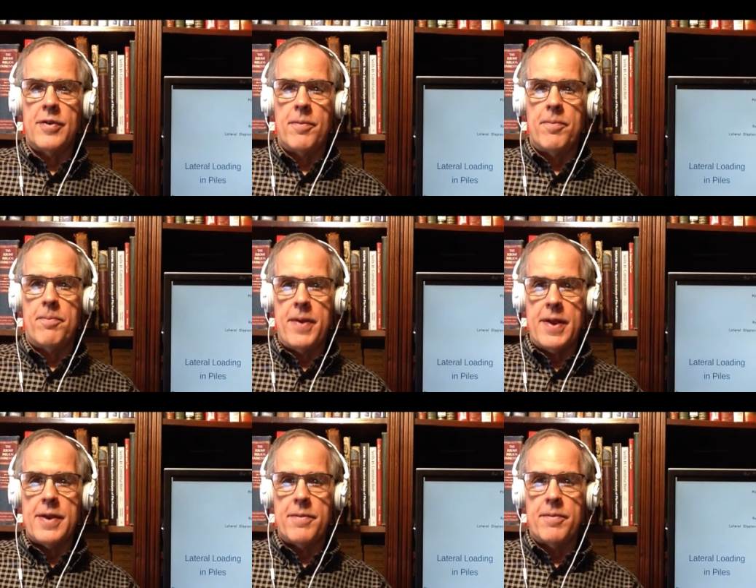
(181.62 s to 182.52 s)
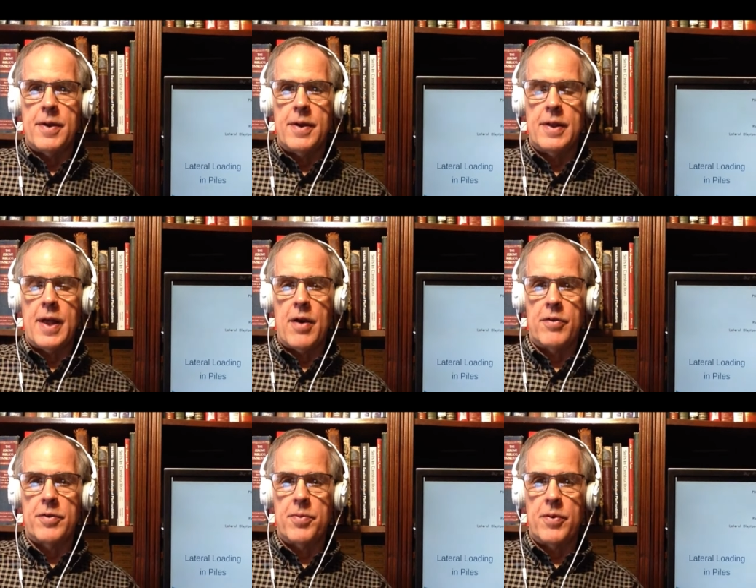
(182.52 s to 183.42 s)
a beam in
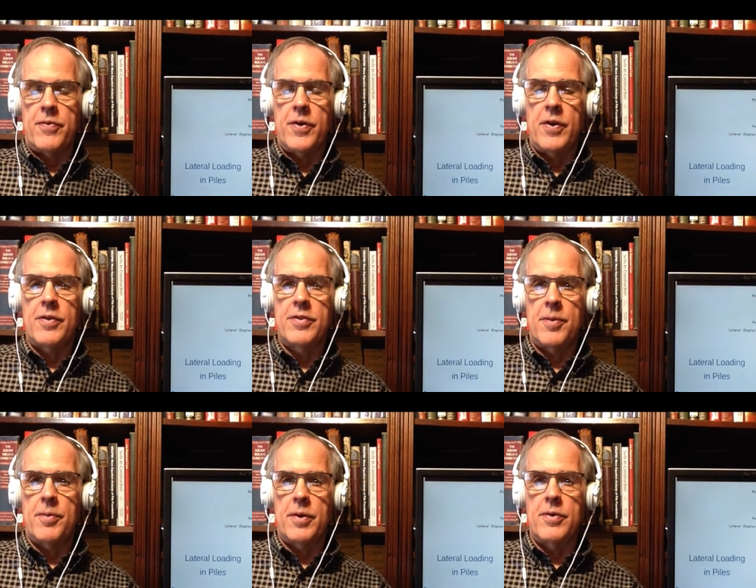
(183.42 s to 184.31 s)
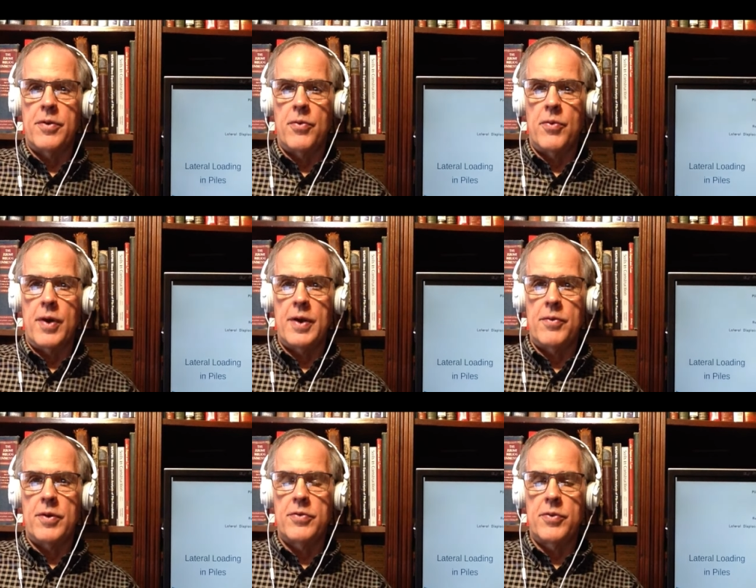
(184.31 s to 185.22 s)
lateral support, very similar to the way in
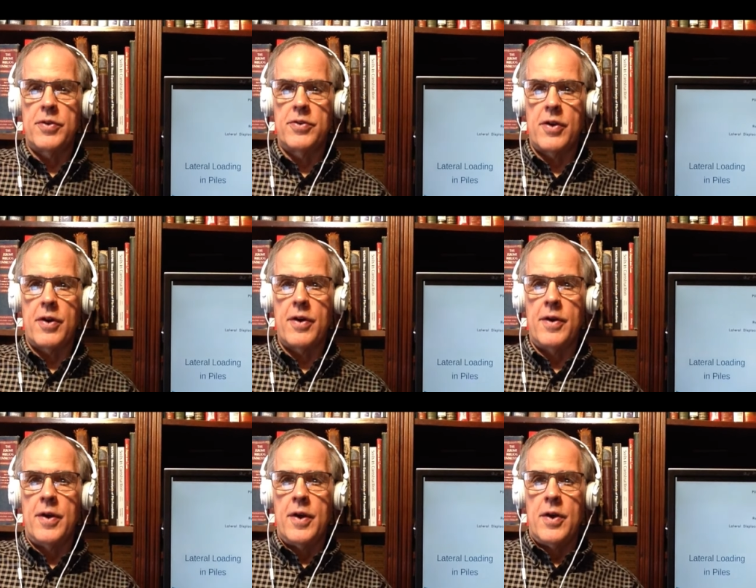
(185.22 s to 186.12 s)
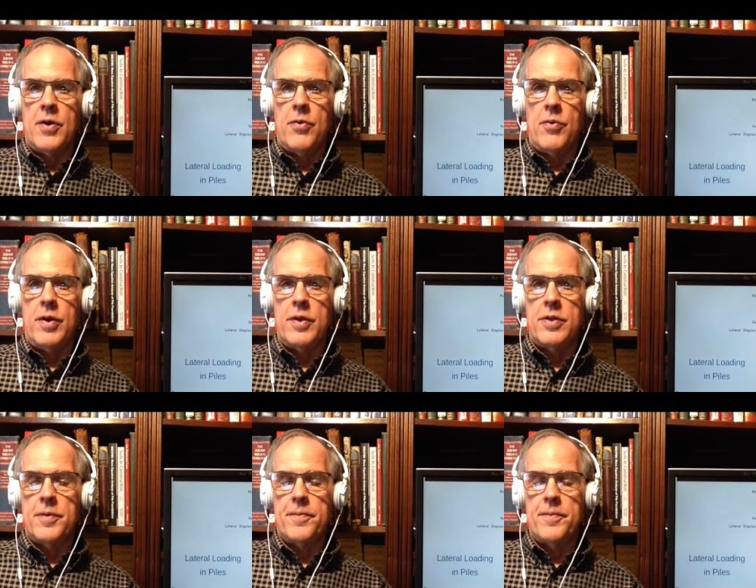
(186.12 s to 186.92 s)
which we saw with